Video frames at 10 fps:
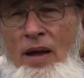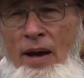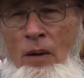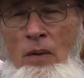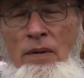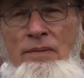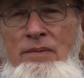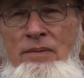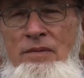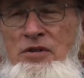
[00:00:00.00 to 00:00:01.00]
They
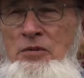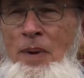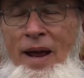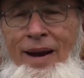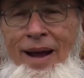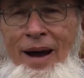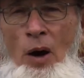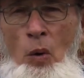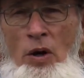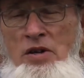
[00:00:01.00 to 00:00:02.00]
spent
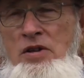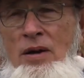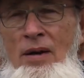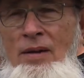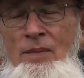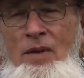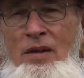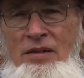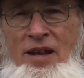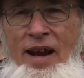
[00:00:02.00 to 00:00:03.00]
hours
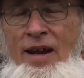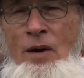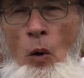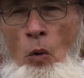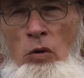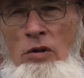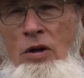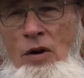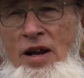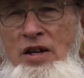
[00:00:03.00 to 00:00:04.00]
digging old
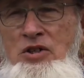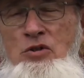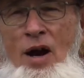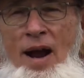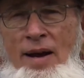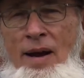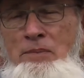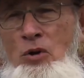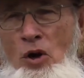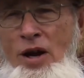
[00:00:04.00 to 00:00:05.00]
grease, dried up
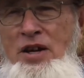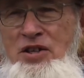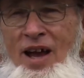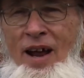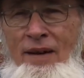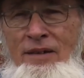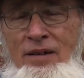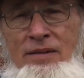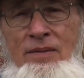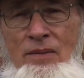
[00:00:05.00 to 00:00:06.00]
grease out of
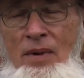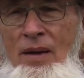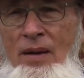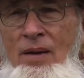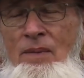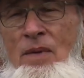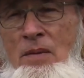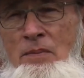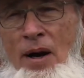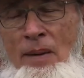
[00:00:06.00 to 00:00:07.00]
it.
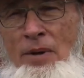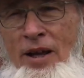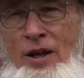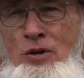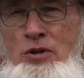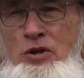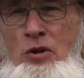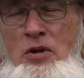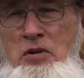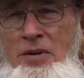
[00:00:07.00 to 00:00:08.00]
Probably used
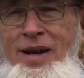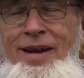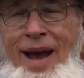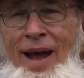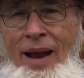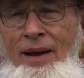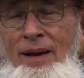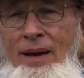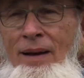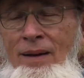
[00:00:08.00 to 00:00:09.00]
two or three
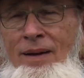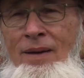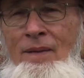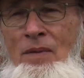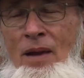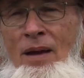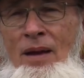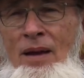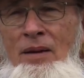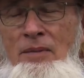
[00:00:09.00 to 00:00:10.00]
gallon
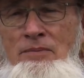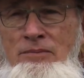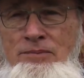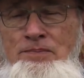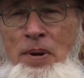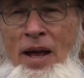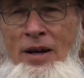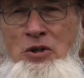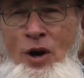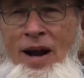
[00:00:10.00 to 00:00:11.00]
of, of
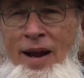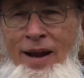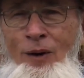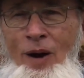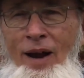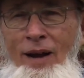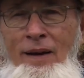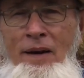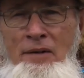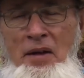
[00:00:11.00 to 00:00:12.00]
penetrating oil
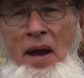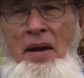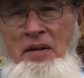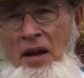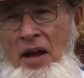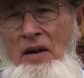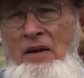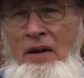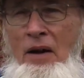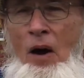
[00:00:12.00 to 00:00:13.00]
and everything to get
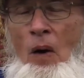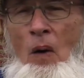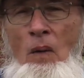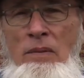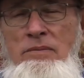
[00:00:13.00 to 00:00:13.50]
her to go.